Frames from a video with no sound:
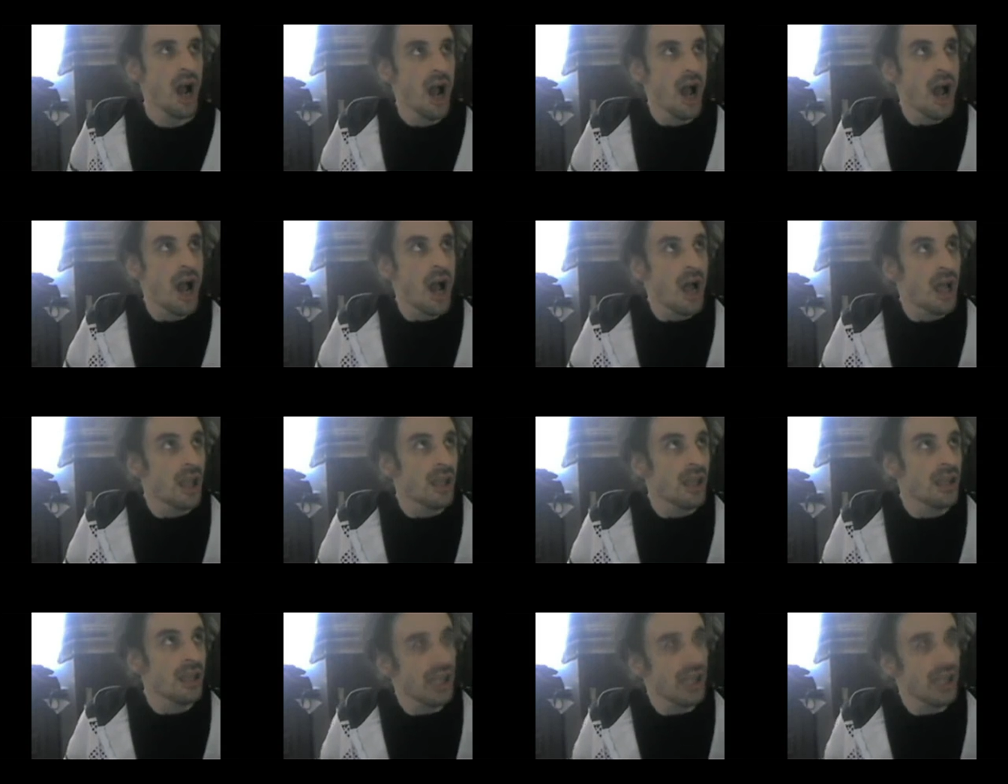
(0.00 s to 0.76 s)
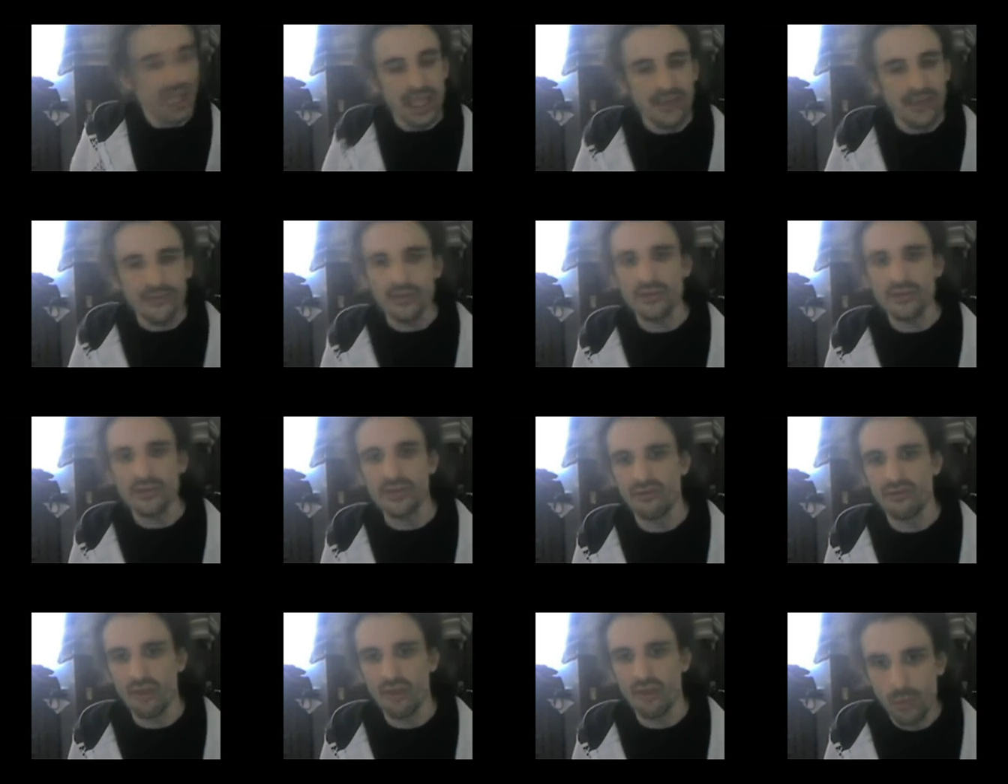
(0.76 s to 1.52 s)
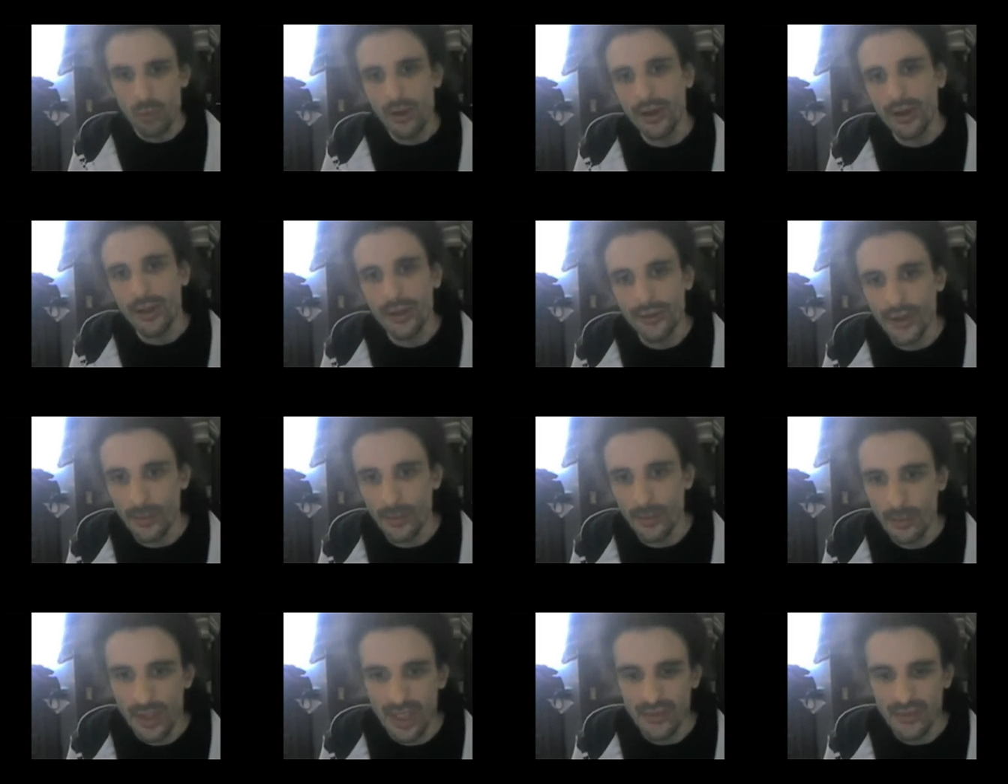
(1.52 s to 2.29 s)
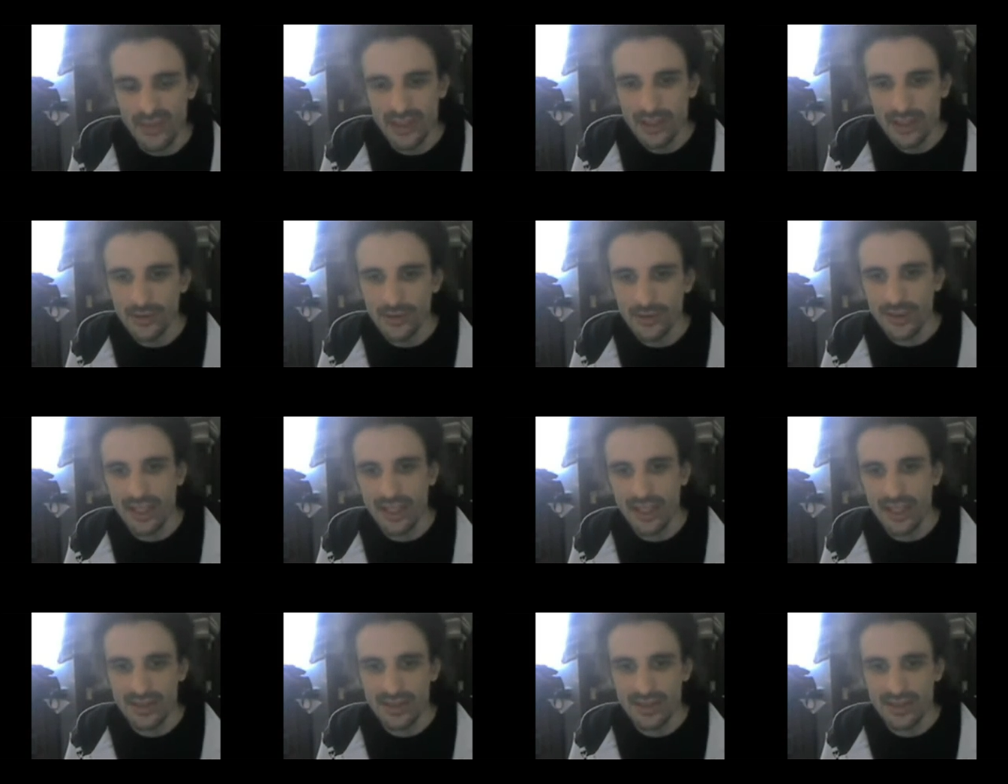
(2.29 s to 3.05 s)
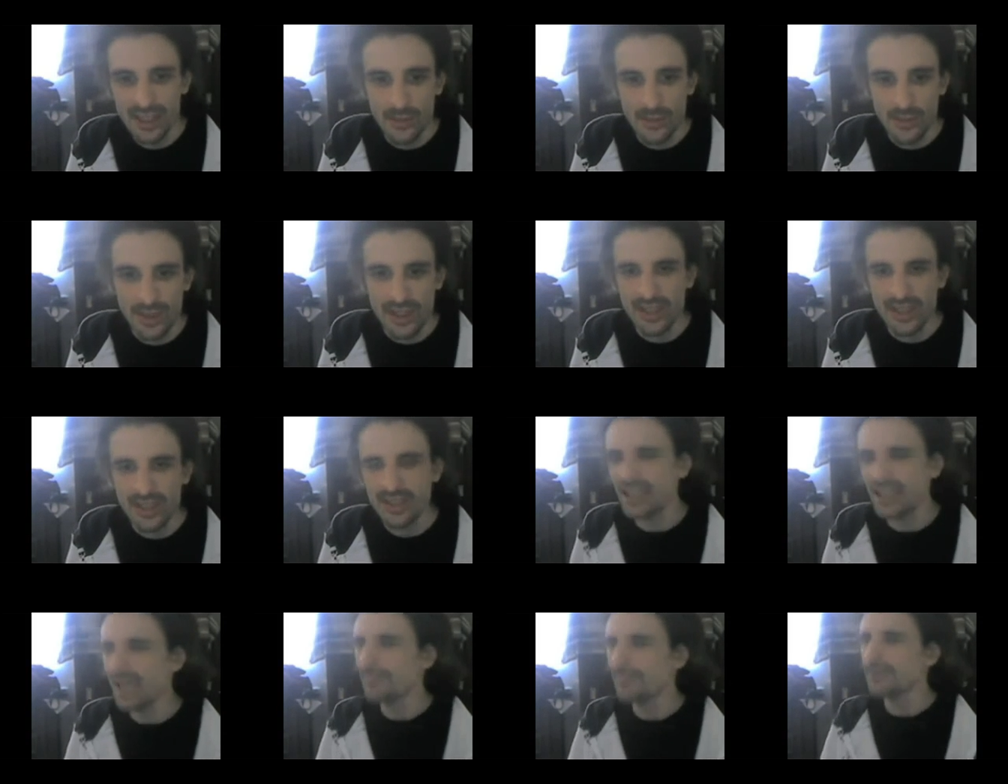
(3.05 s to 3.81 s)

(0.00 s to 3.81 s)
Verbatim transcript: evils of the world that we have still yet to deal with. It has absolutely got